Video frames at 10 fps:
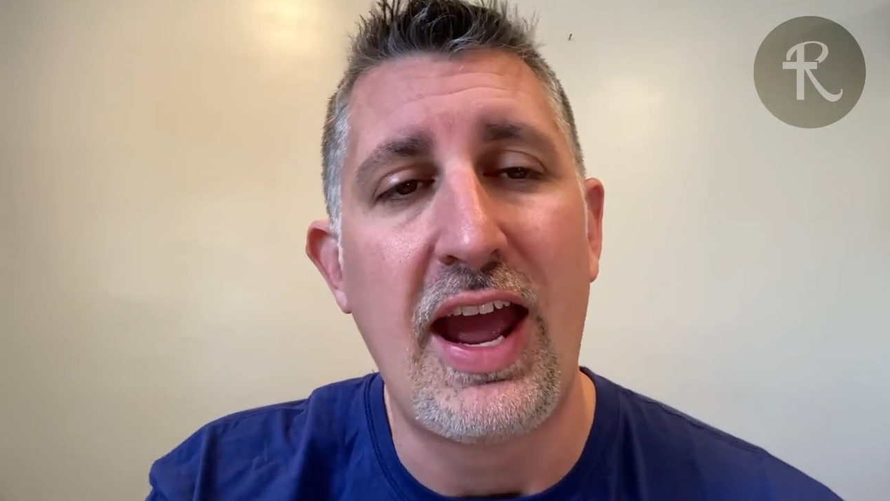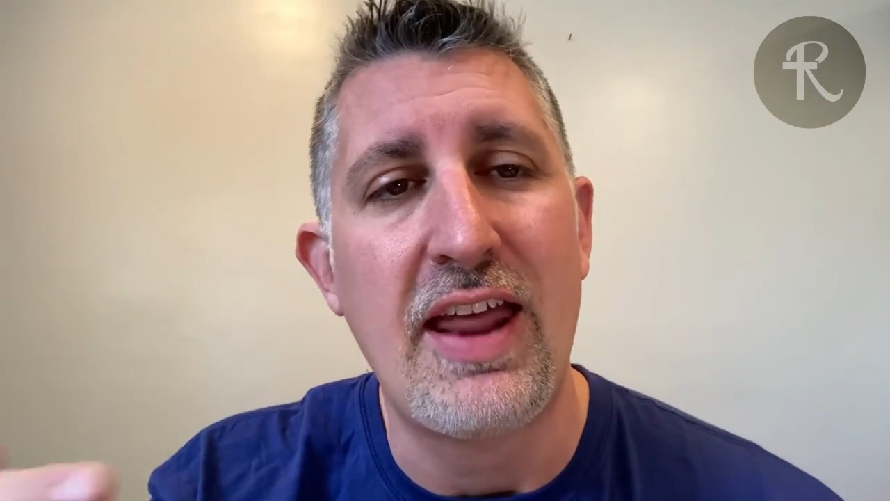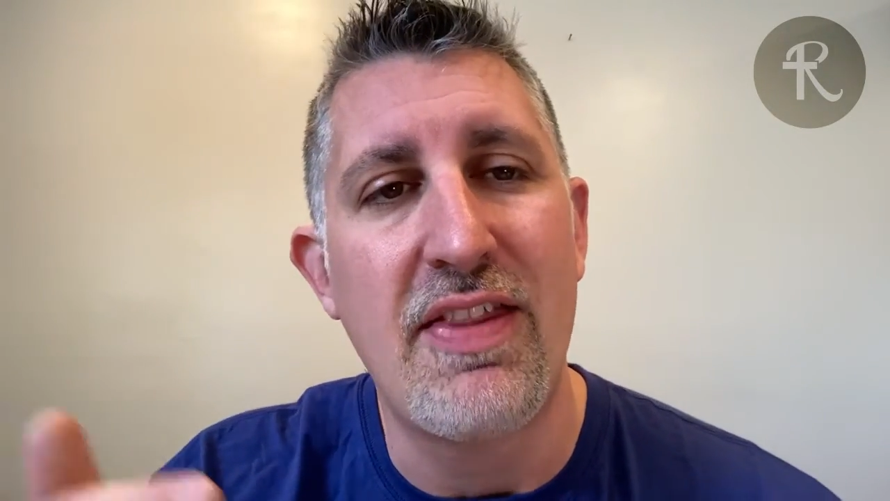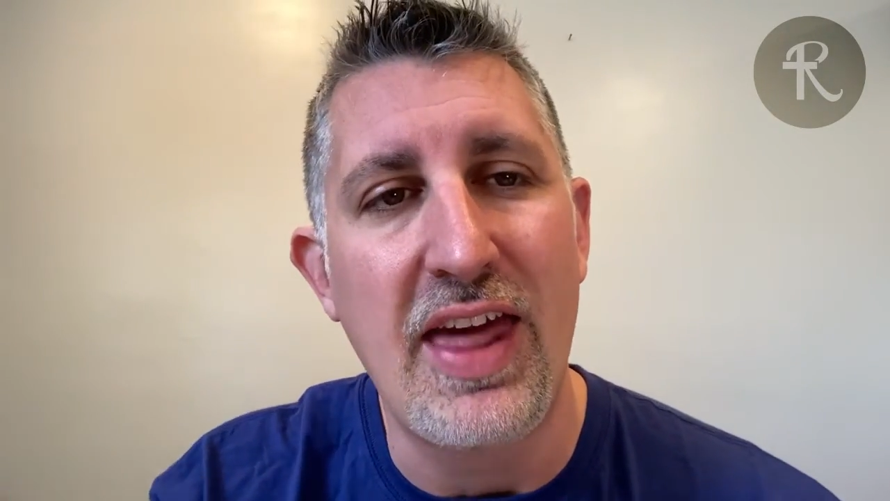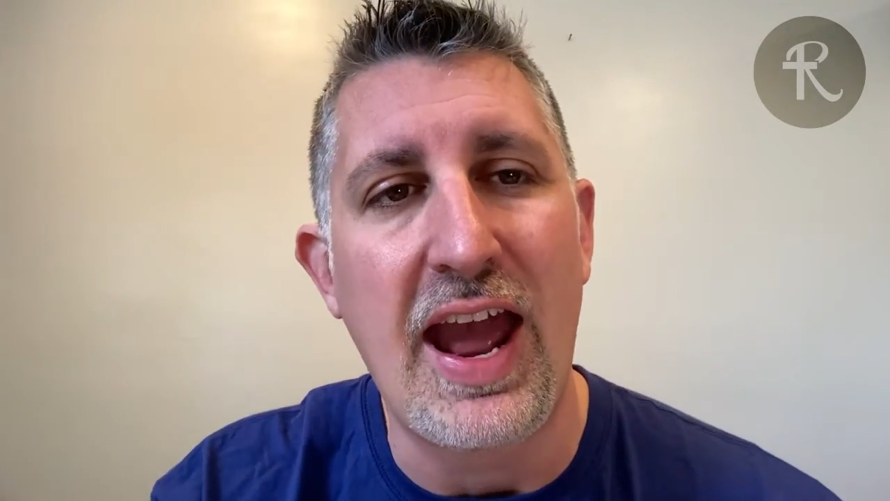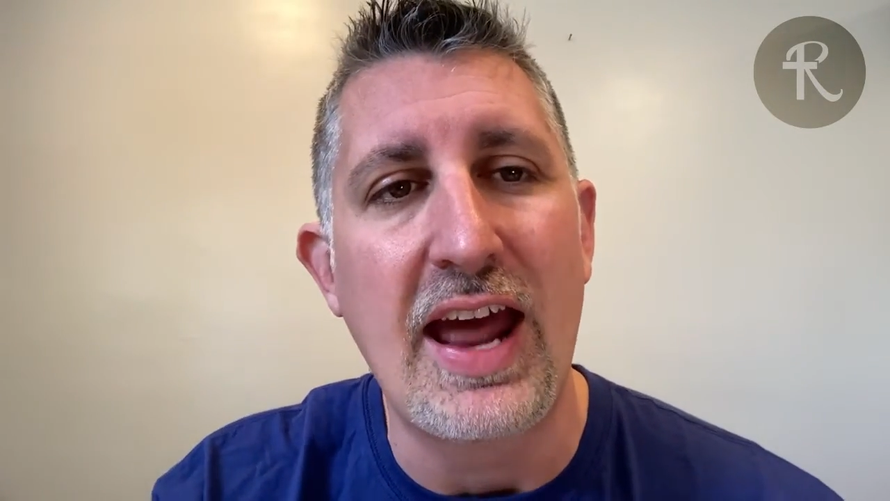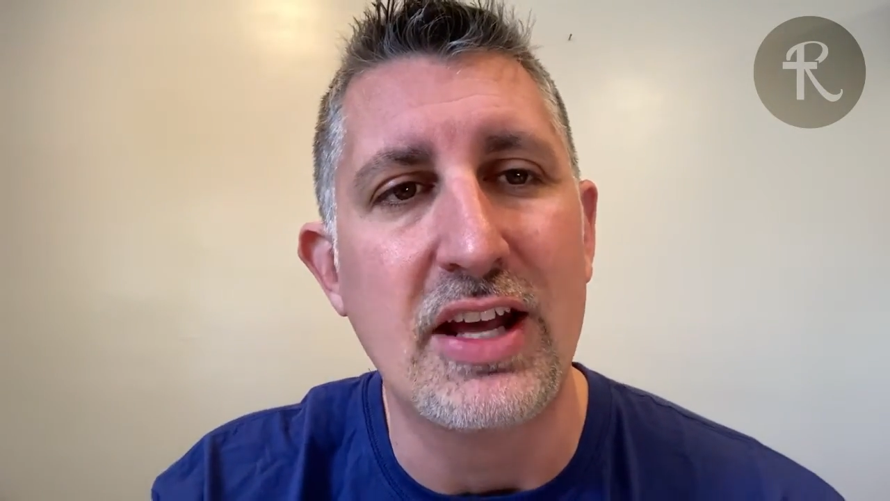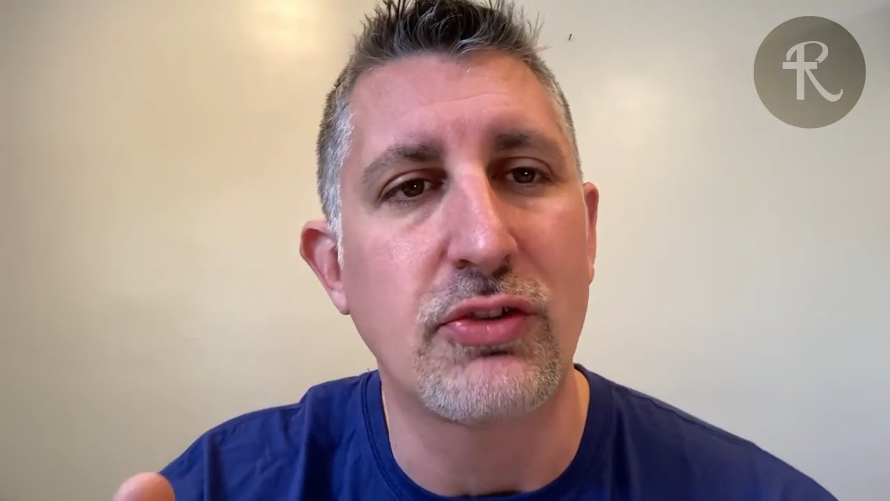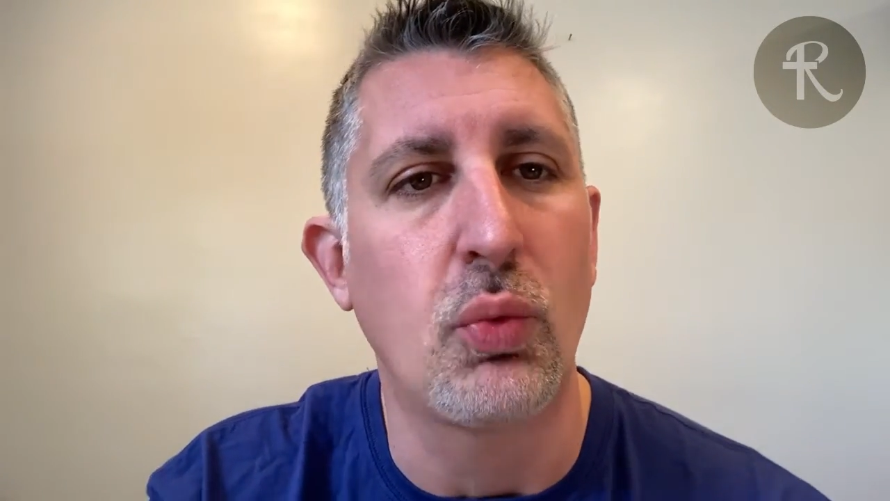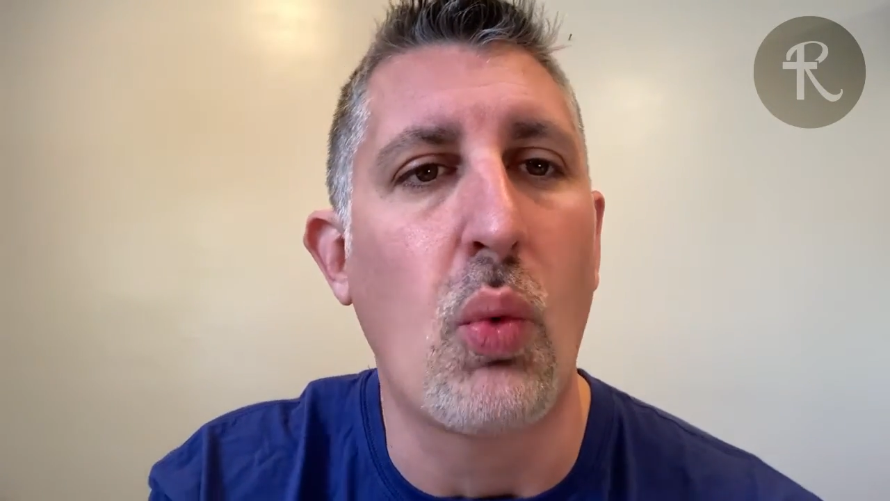And
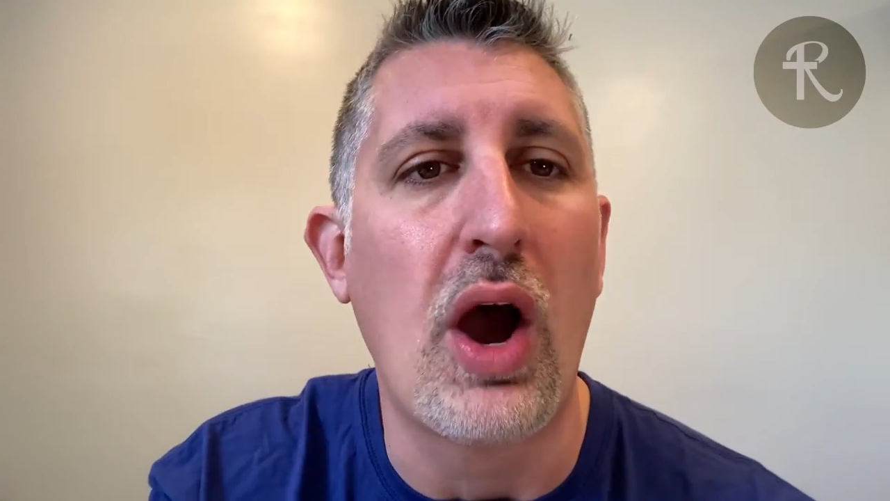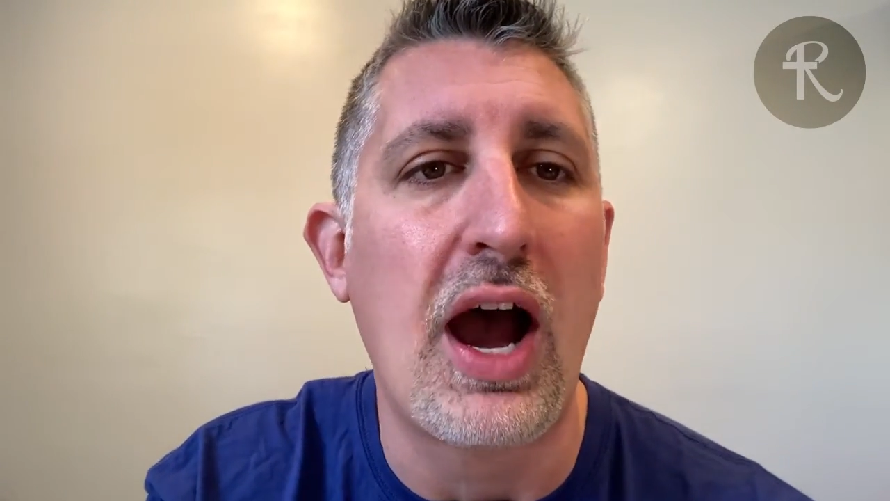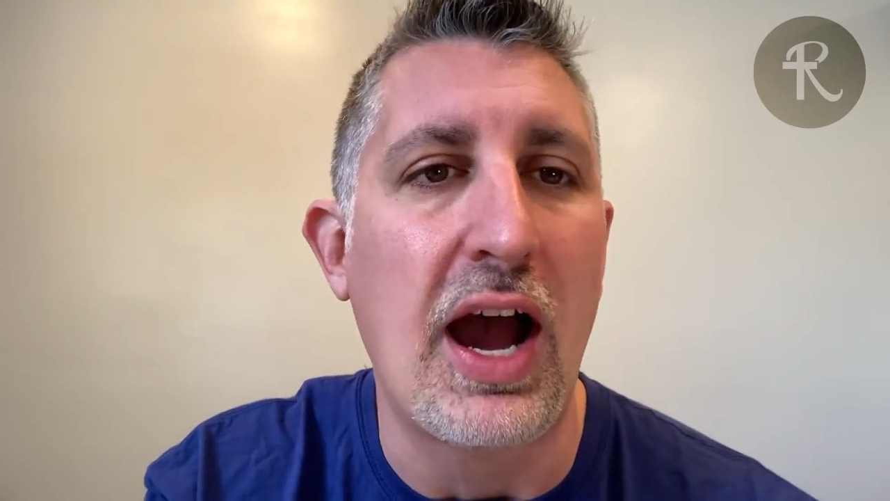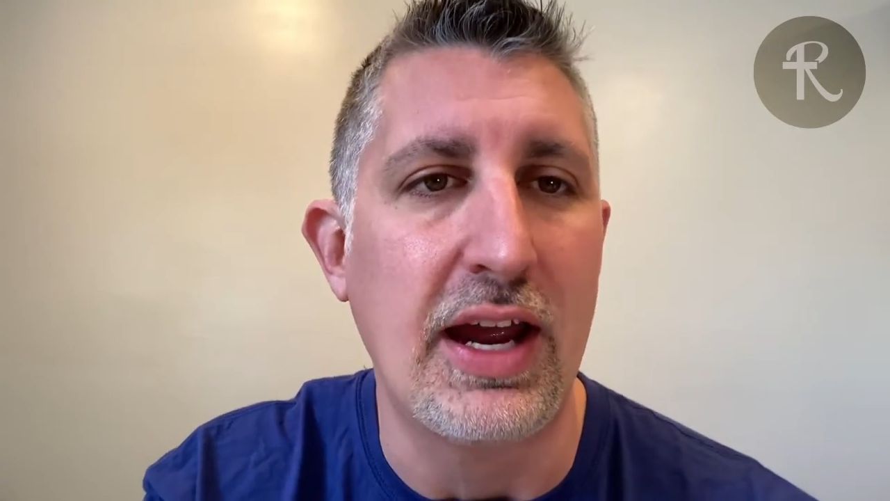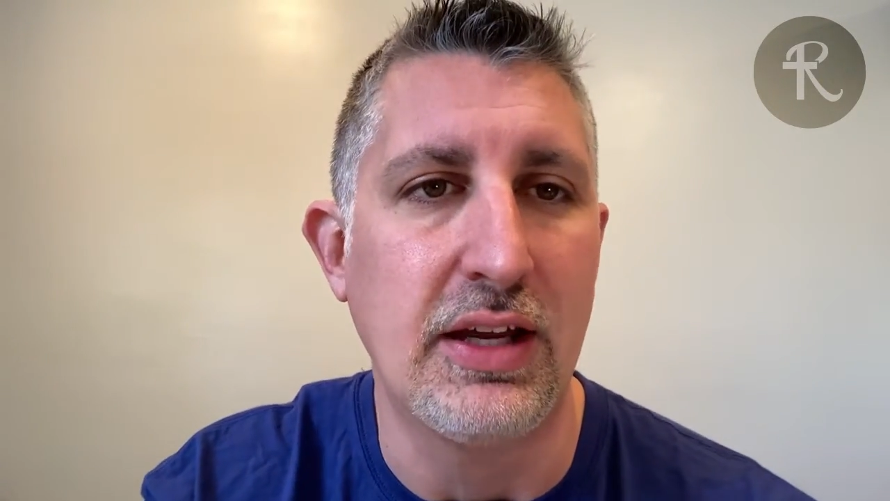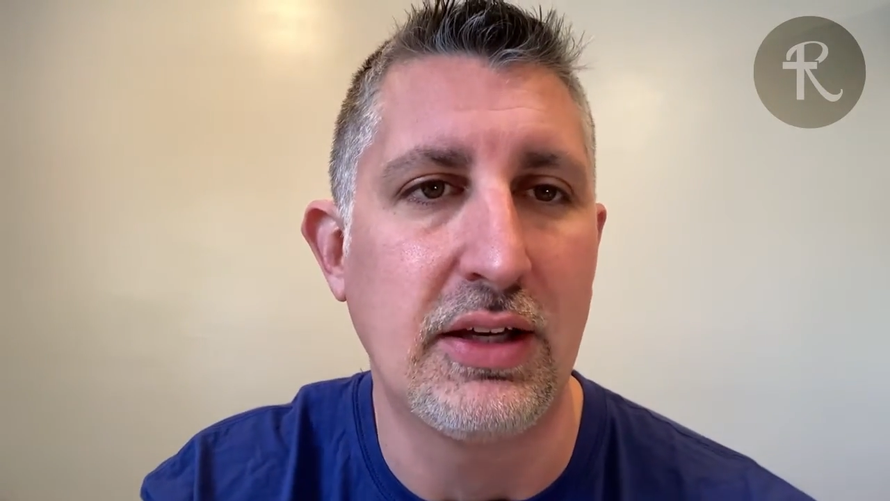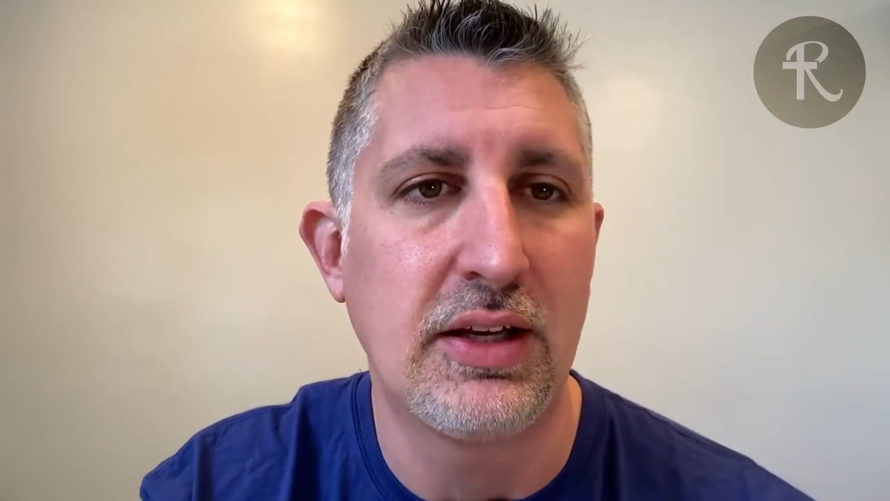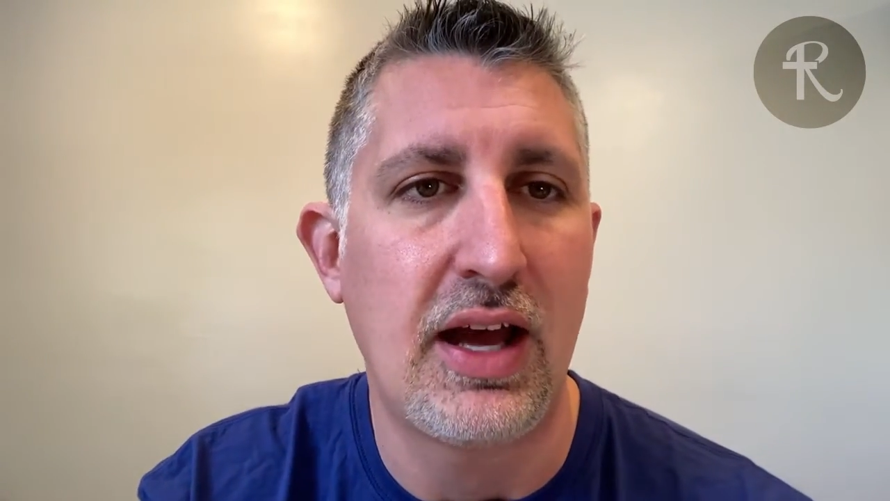that is why